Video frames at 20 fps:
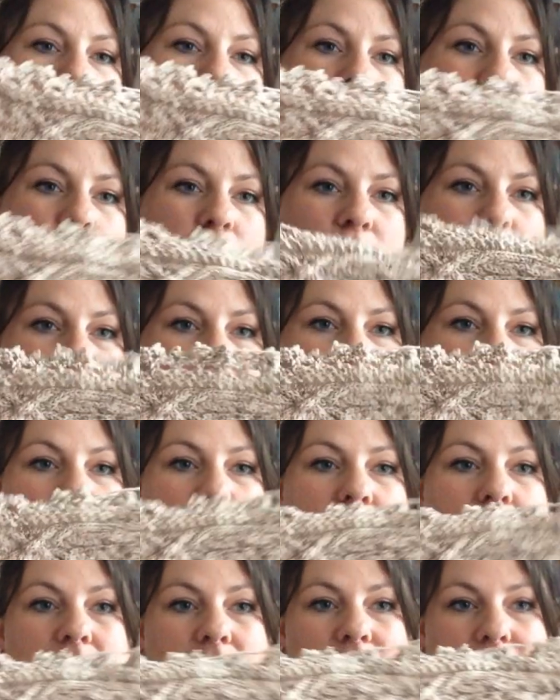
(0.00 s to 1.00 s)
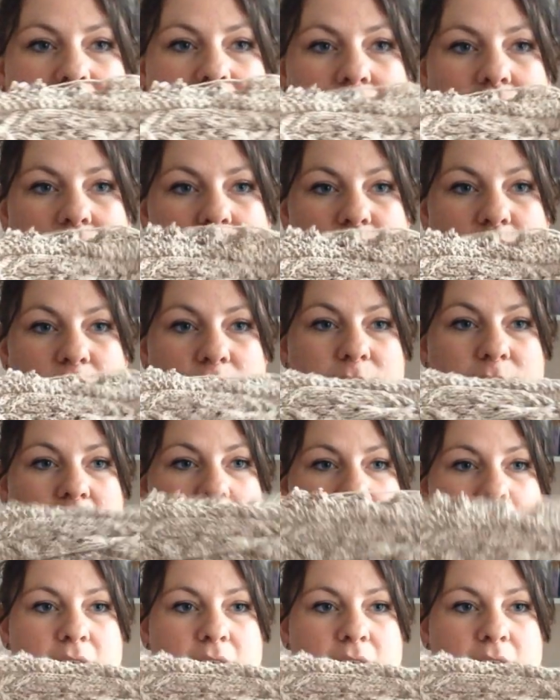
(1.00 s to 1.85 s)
the border is looking like so far.